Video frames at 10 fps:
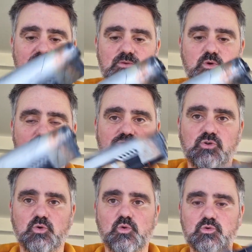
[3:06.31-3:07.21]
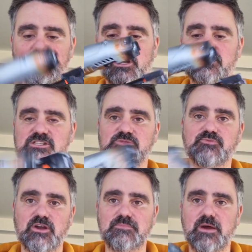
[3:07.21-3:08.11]
It wasn't all just
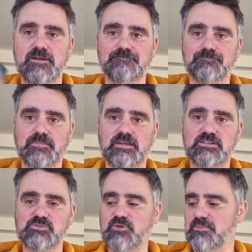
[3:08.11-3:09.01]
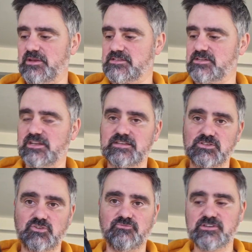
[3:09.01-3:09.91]
spray paint. I didn't spray paint this, and there's
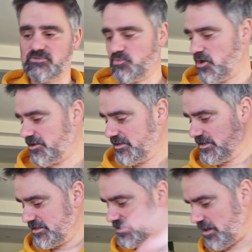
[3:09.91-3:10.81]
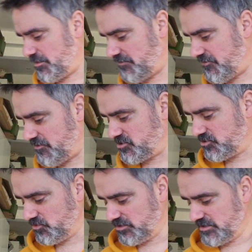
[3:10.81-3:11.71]
a good reason why coming up very
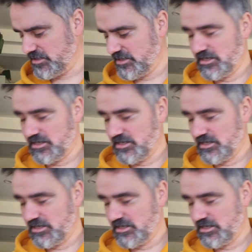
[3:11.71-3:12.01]
shortly.